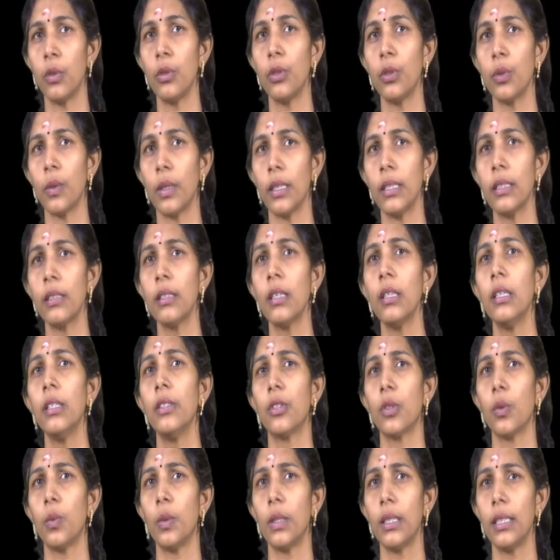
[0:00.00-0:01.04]
to us.
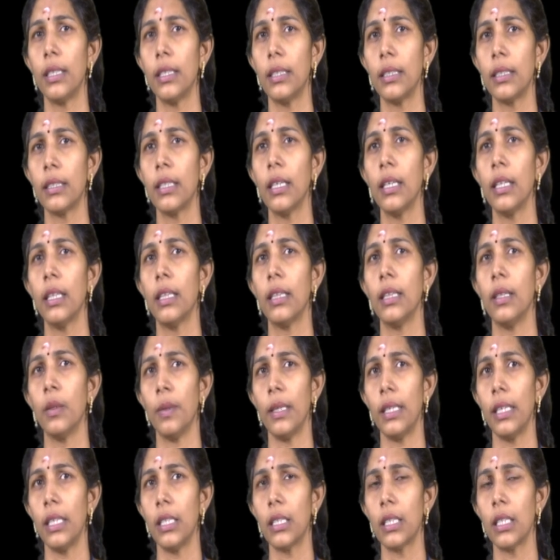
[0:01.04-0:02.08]
So with this, the
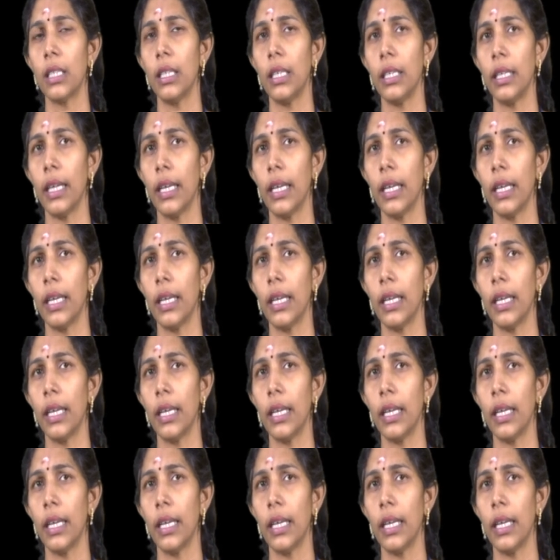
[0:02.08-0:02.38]
variation in